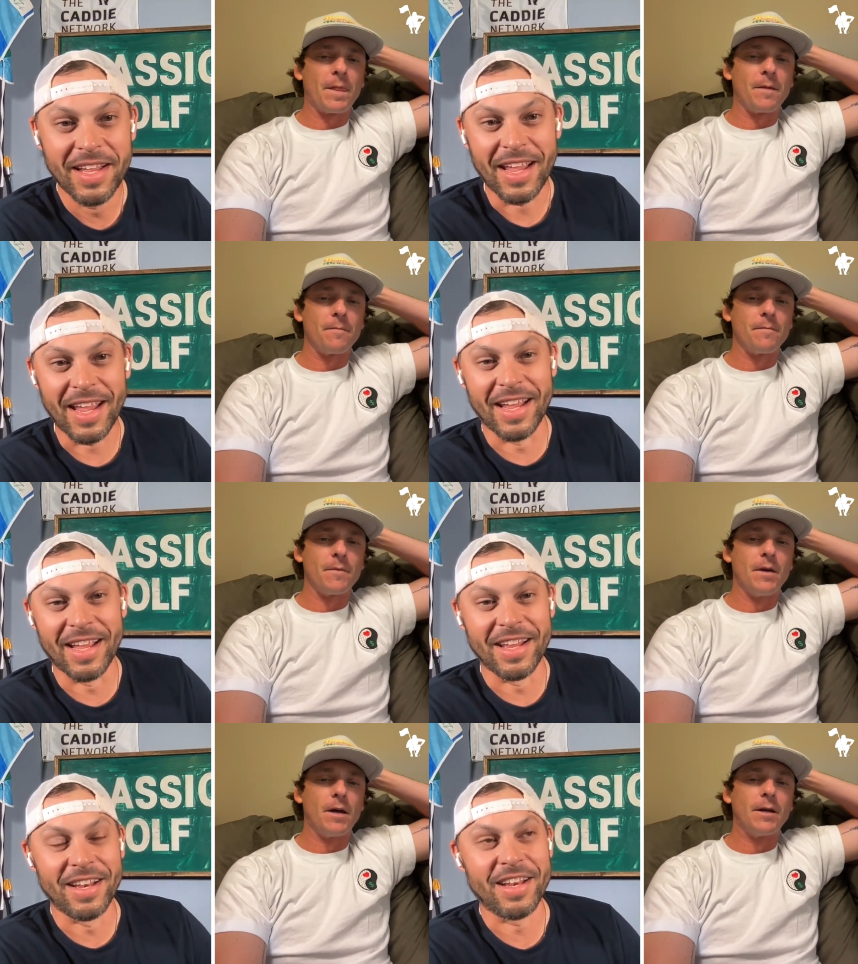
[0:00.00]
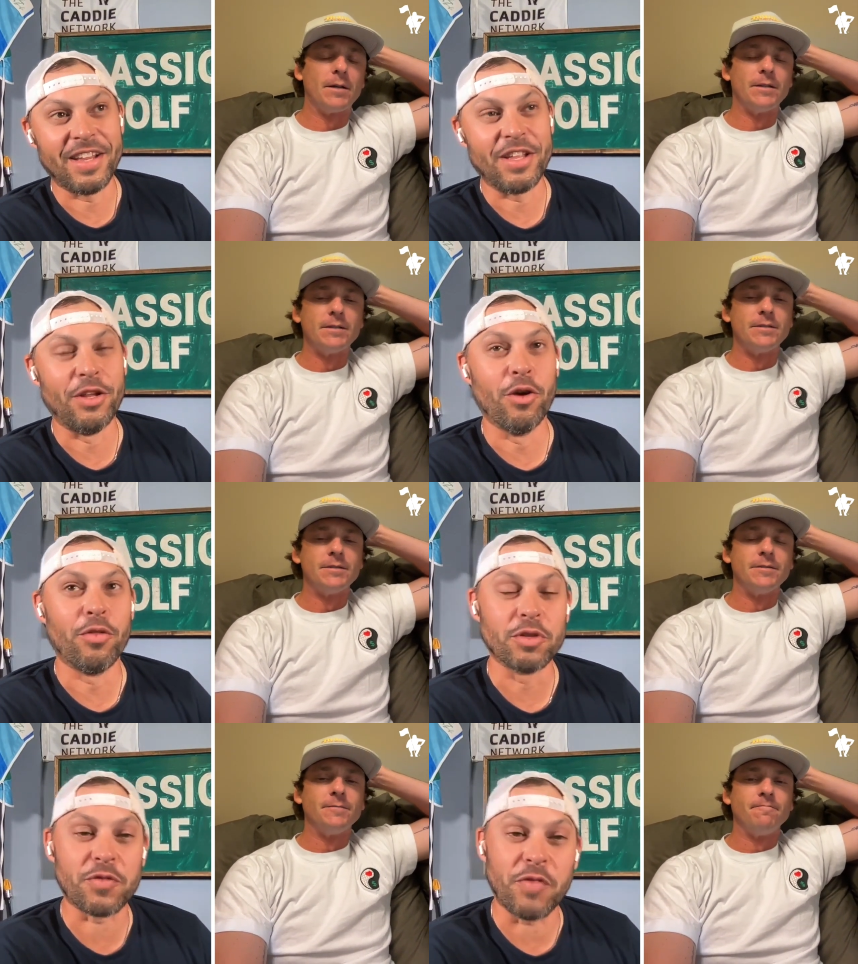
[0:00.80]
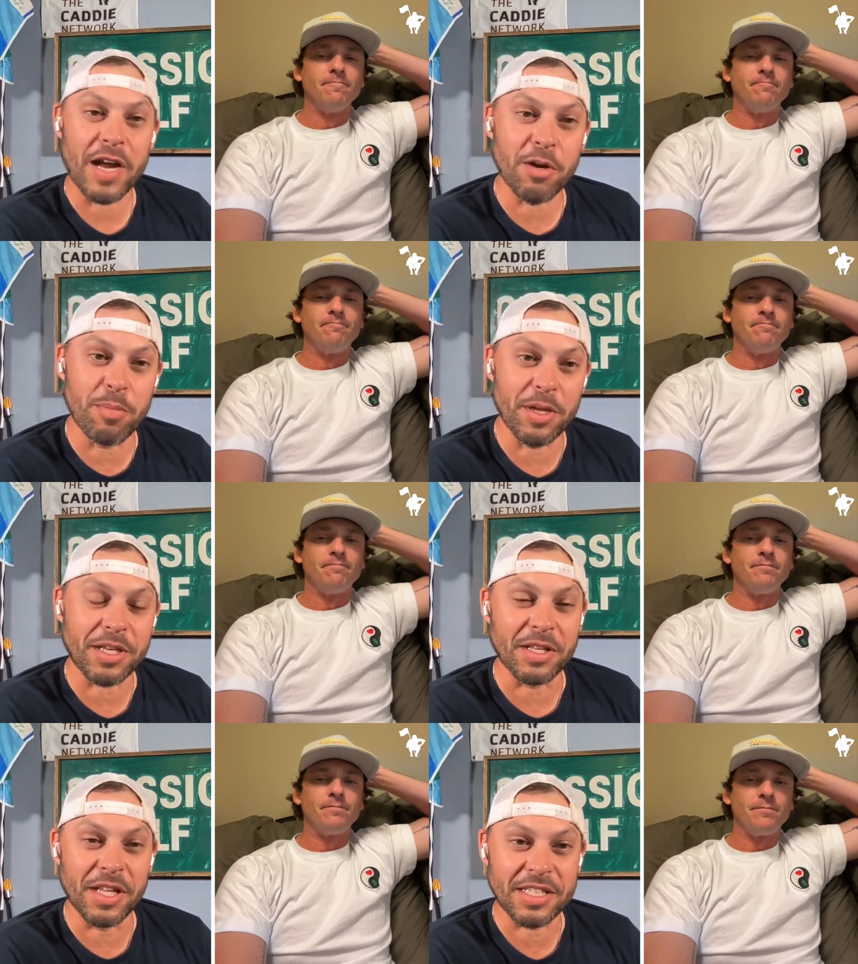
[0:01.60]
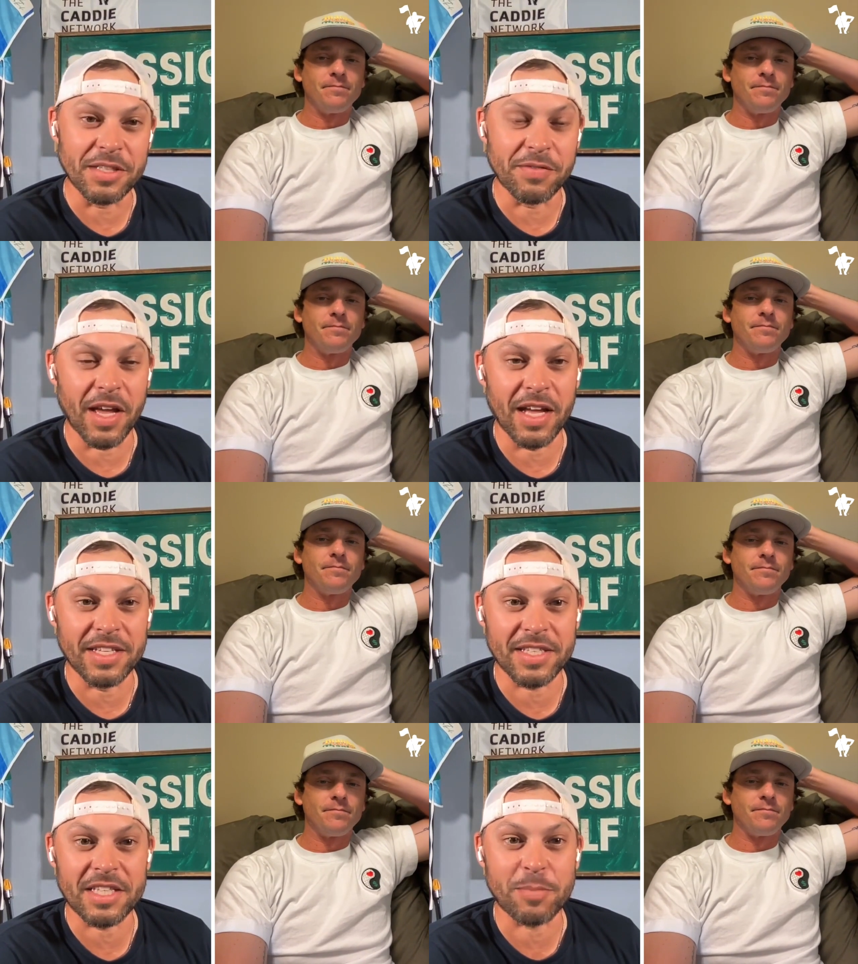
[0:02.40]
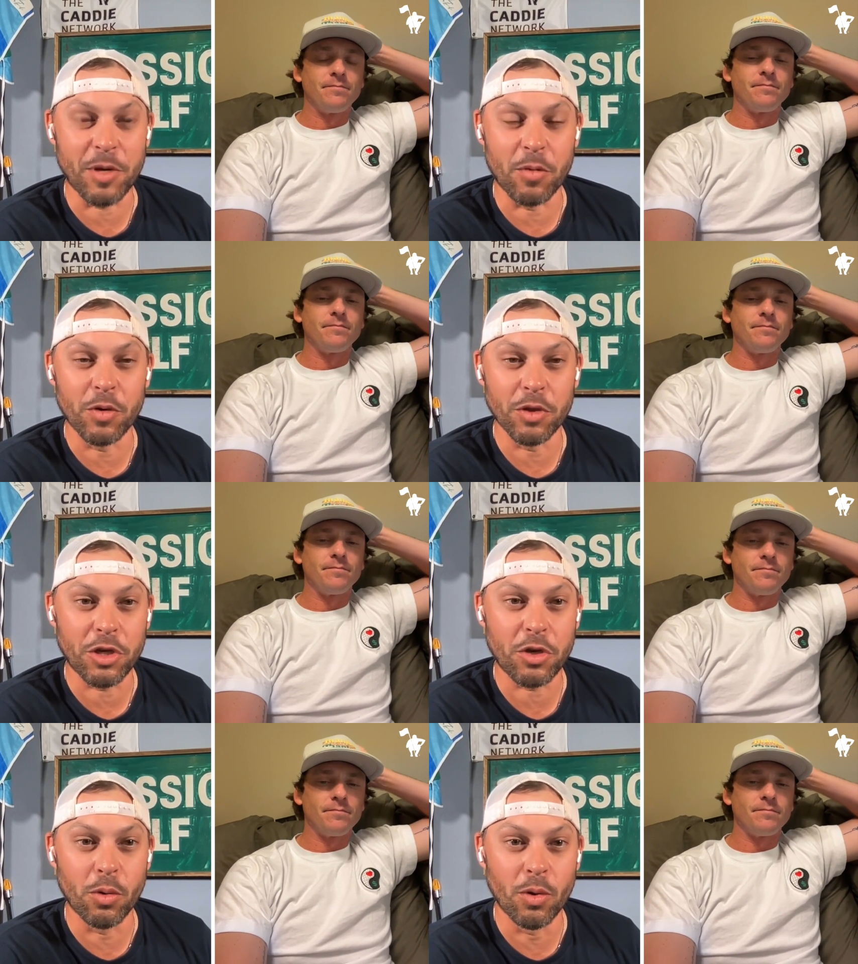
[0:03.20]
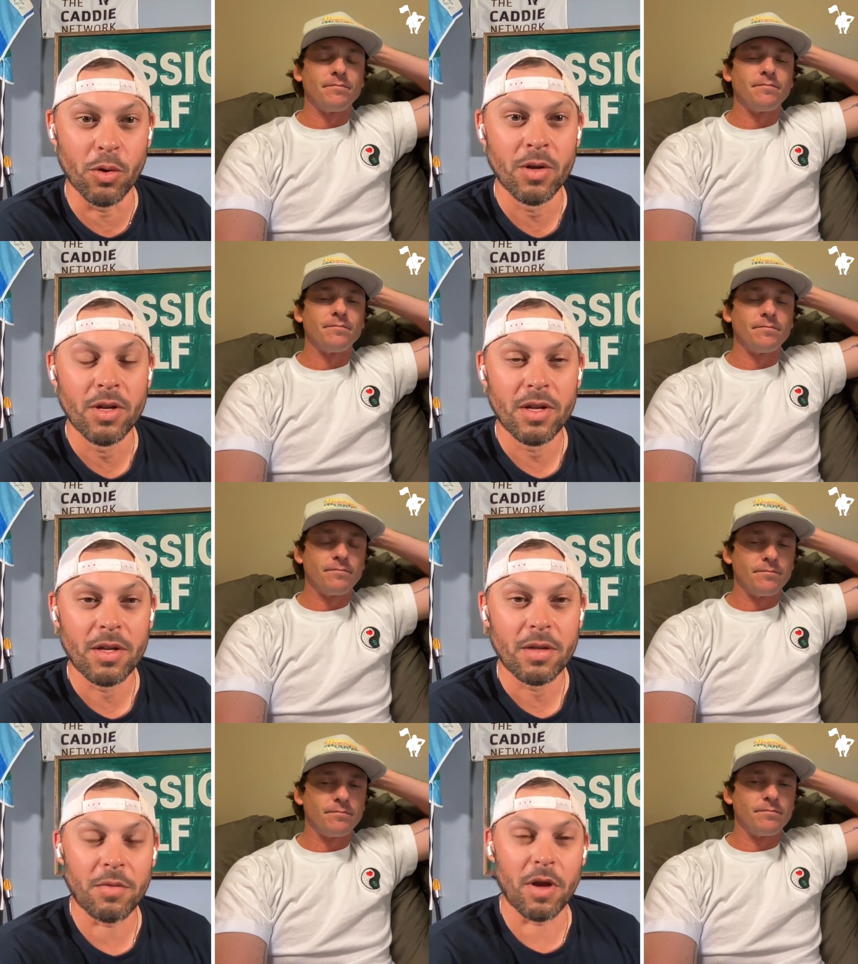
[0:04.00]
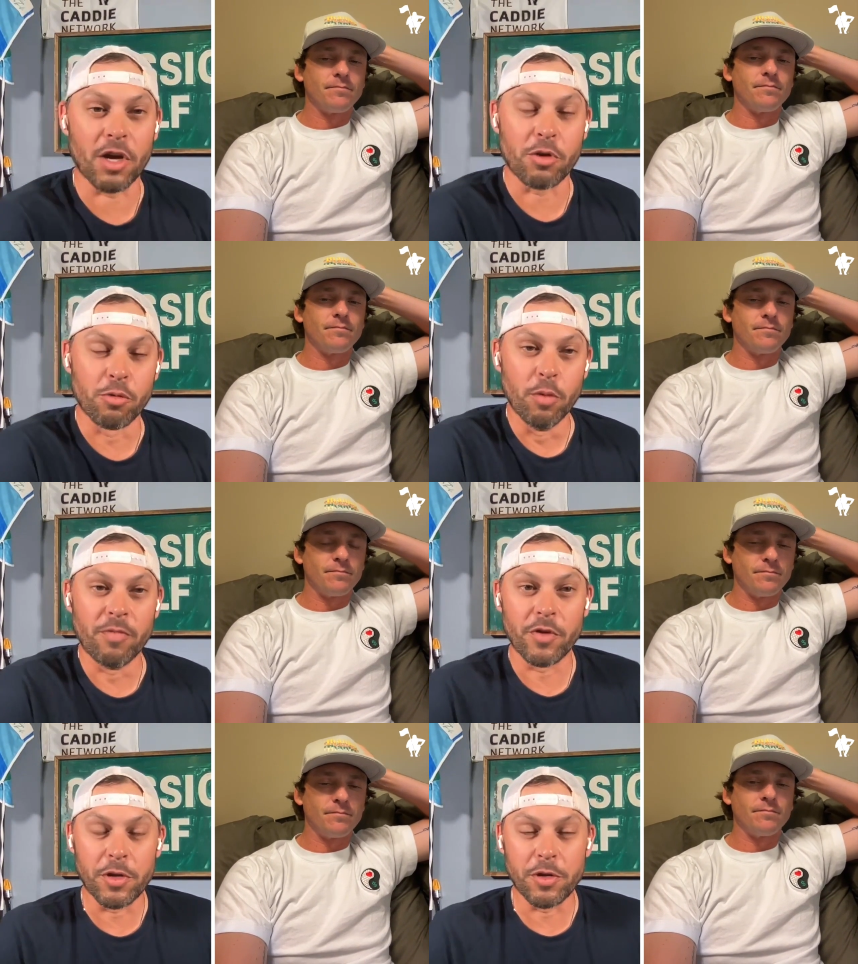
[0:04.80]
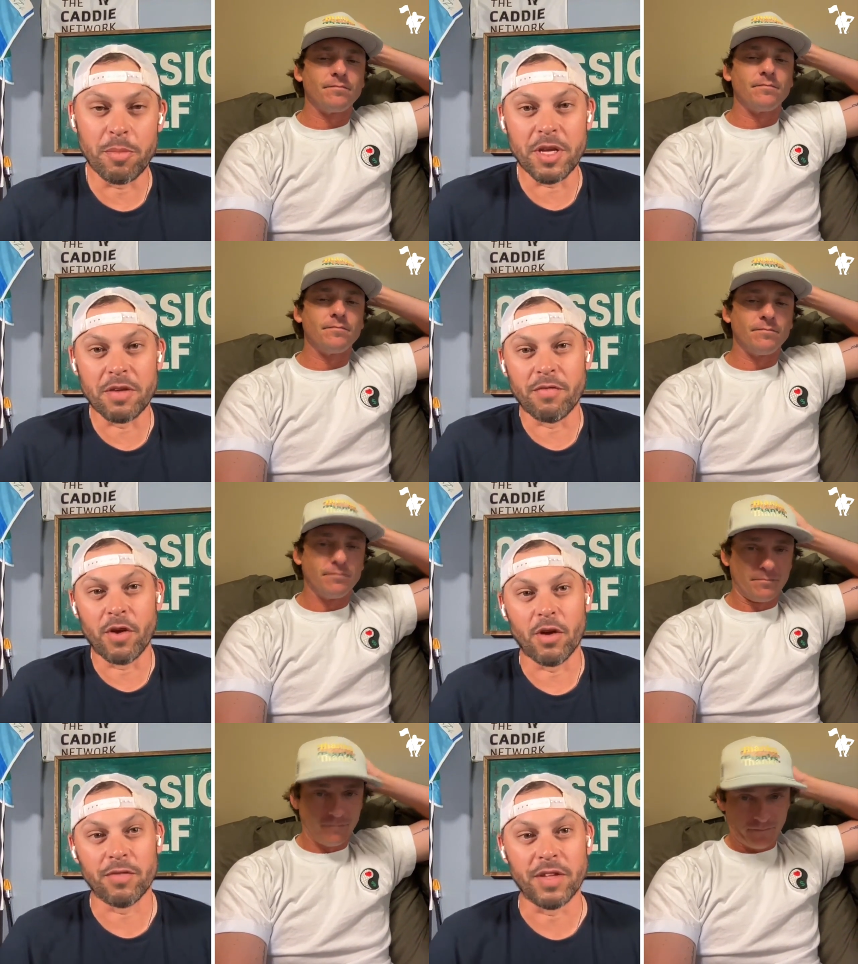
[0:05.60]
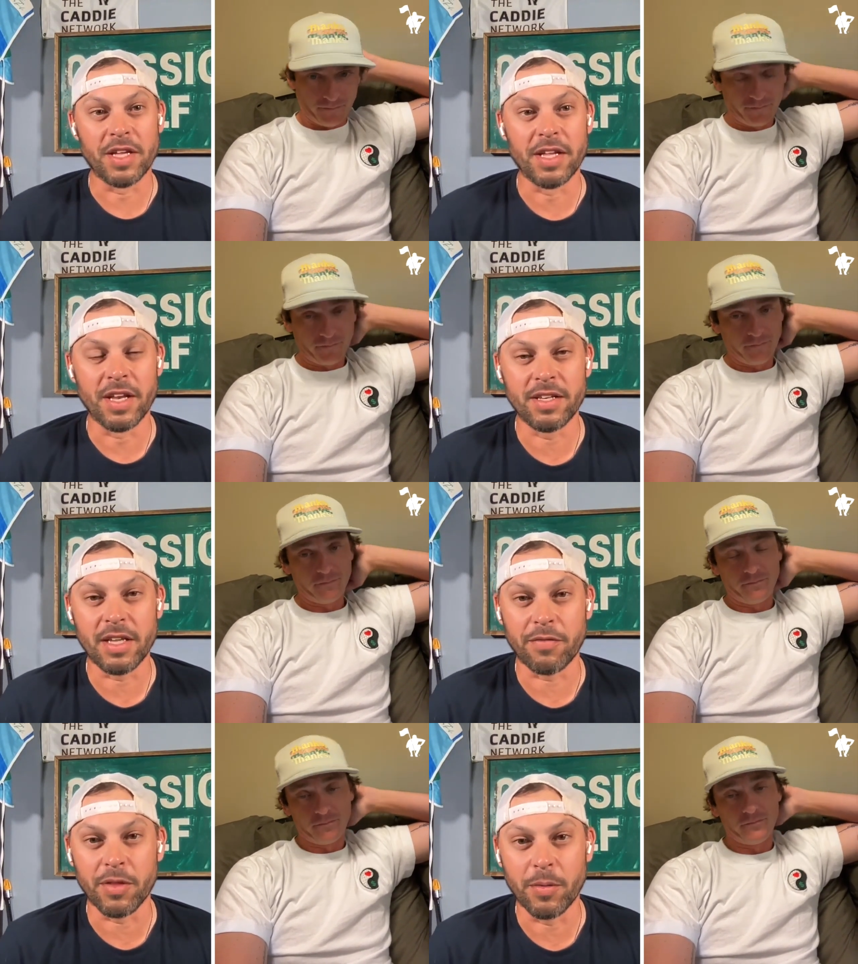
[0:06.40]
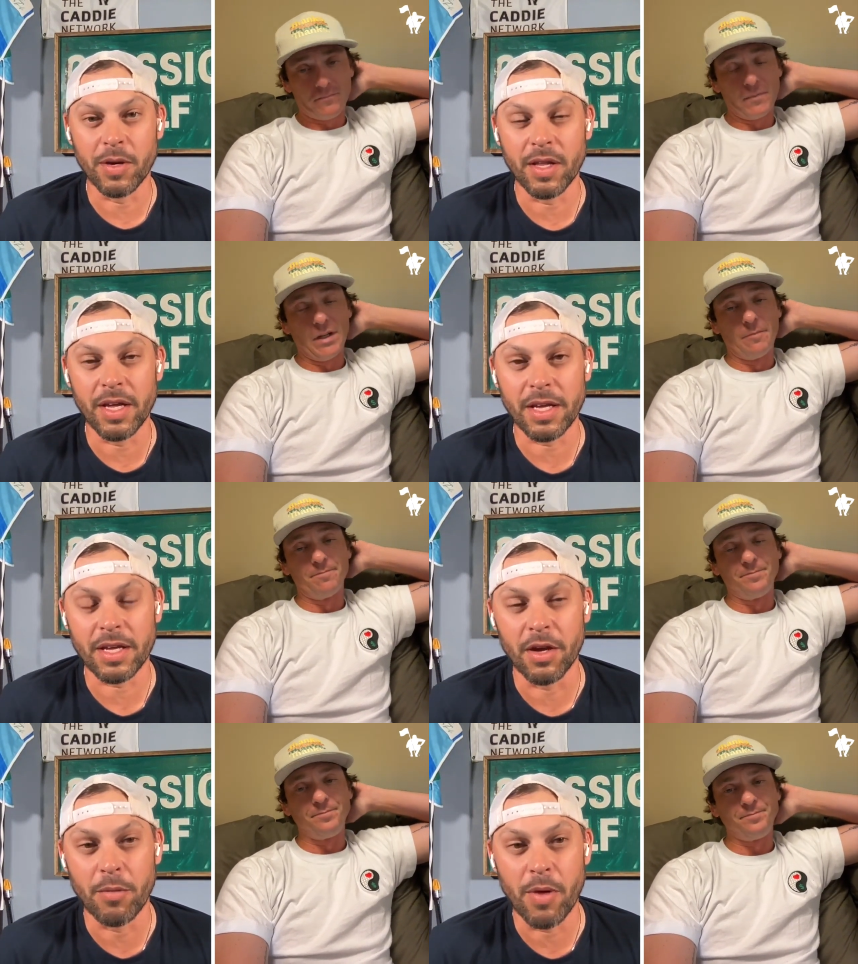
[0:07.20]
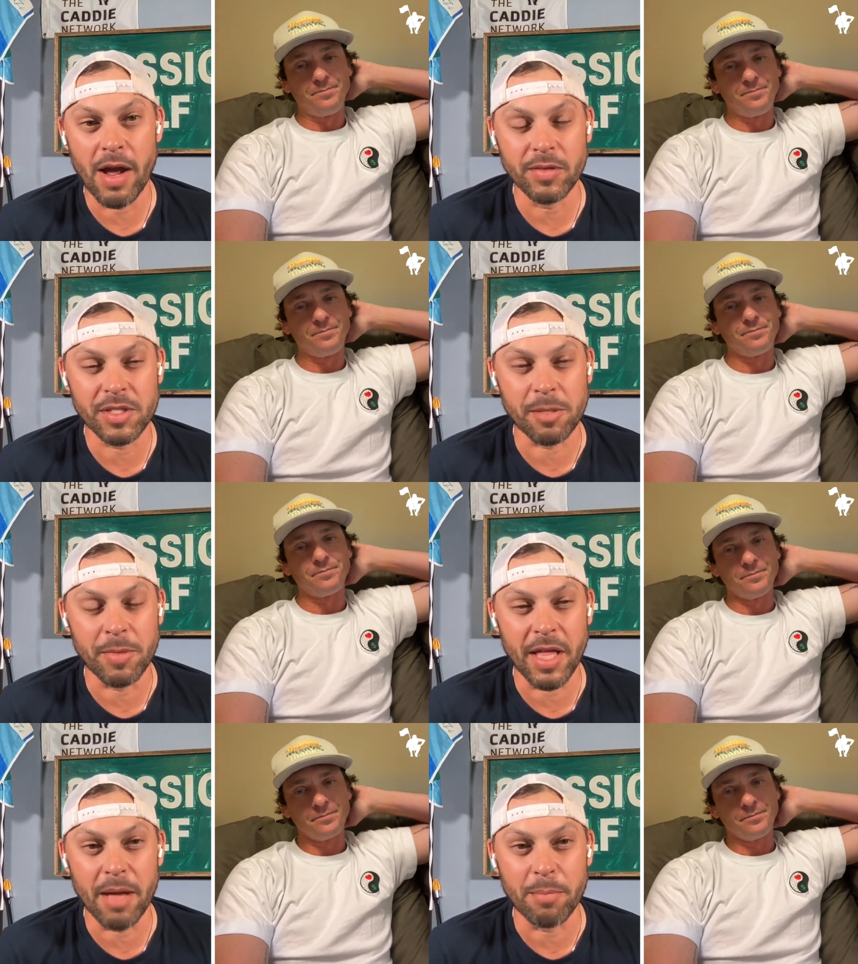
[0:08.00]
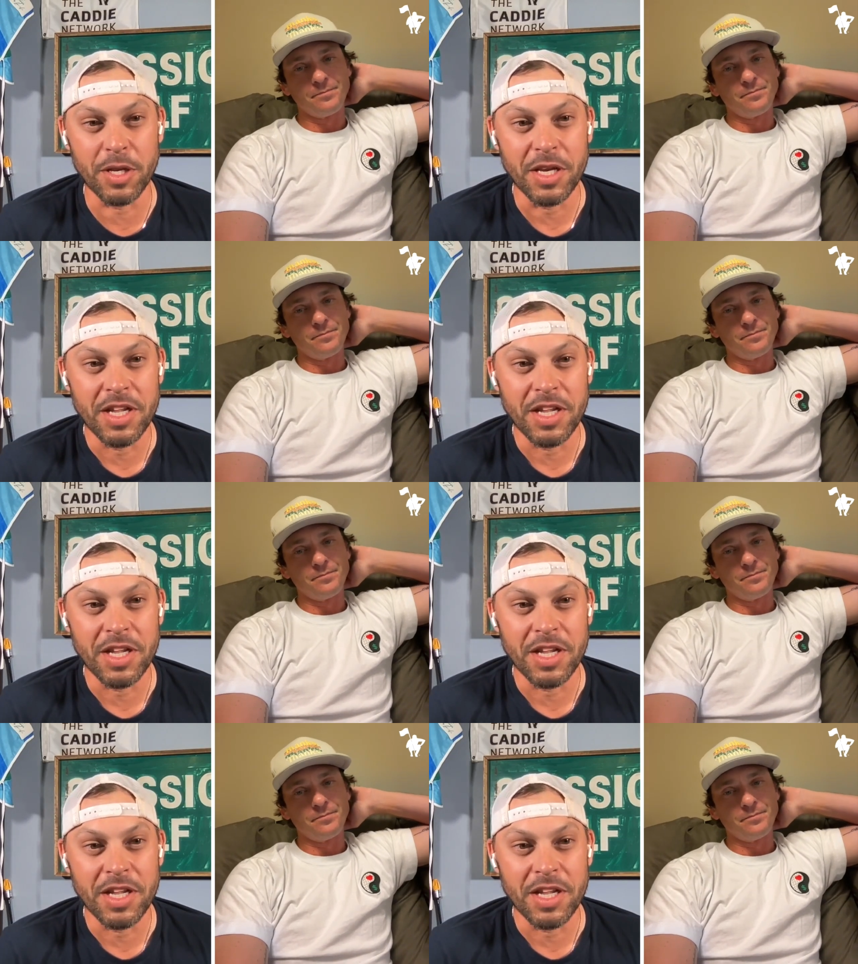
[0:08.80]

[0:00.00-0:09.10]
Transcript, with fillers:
Speaker 1: and yeah. you know those fire pit collective guys. That's been a really cool. Uh, group for you to be involved in, and definitely want to like unravel some of that. But